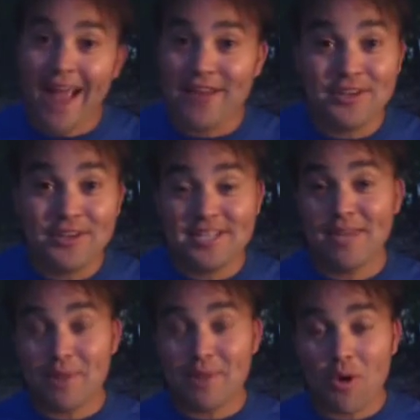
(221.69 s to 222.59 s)
and you just
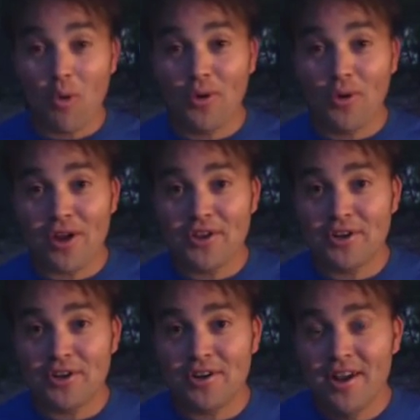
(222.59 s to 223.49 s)
hit record on
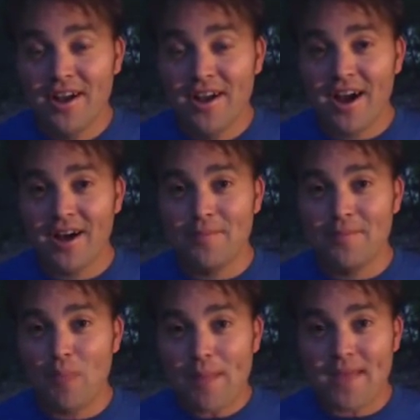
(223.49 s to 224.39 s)
your
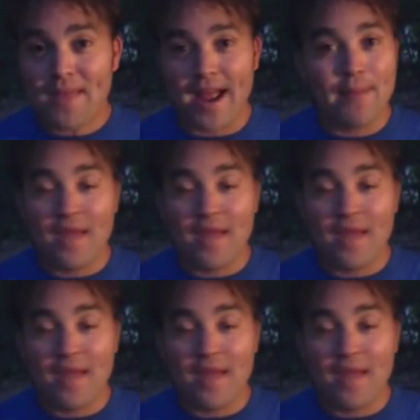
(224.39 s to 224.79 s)
webcam,